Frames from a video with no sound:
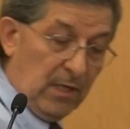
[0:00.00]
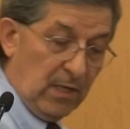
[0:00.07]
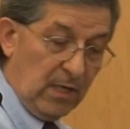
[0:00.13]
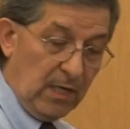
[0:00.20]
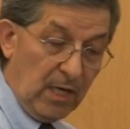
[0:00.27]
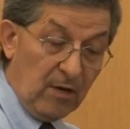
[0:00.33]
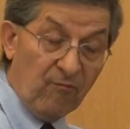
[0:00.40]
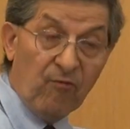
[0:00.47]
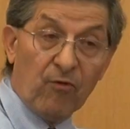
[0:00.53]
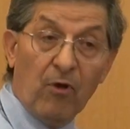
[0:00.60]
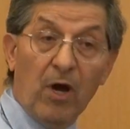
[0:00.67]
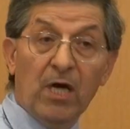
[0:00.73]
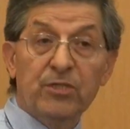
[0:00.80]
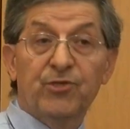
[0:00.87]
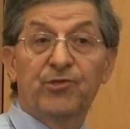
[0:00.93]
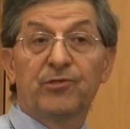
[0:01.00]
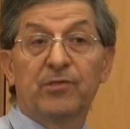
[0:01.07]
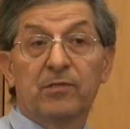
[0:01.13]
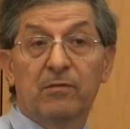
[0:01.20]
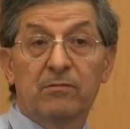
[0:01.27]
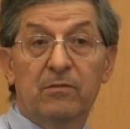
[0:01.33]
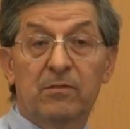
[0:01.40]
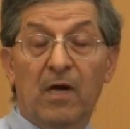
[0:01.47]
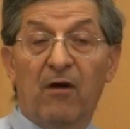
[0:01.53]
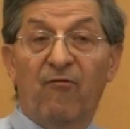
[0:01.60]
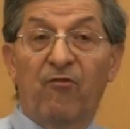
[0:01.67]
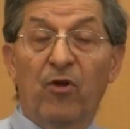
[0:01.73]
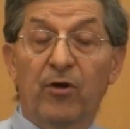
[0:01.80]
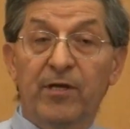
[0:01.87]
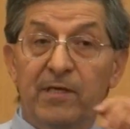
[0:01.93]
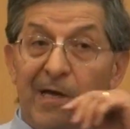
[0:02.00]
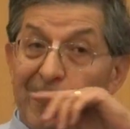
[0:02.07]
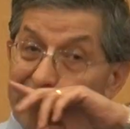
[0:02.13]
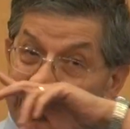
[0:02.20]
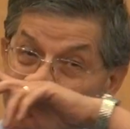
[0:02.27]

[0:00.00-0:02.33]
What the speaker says: Here for us, South Florida,